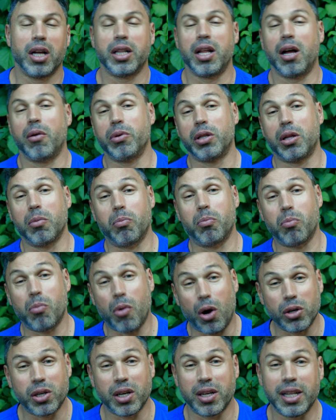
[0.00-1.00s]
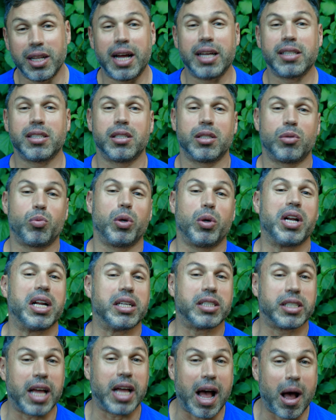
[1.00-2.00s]
Now, with the modern lenses, what
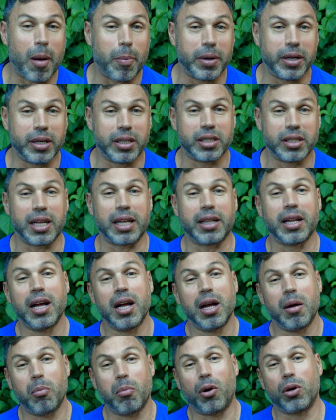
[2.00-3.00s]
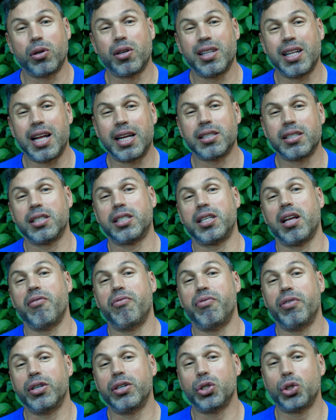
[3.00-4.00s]
has happened is that modern lenses have
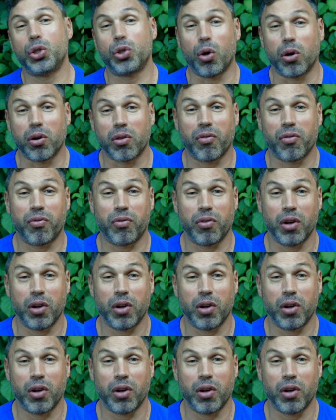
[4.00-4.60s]
very short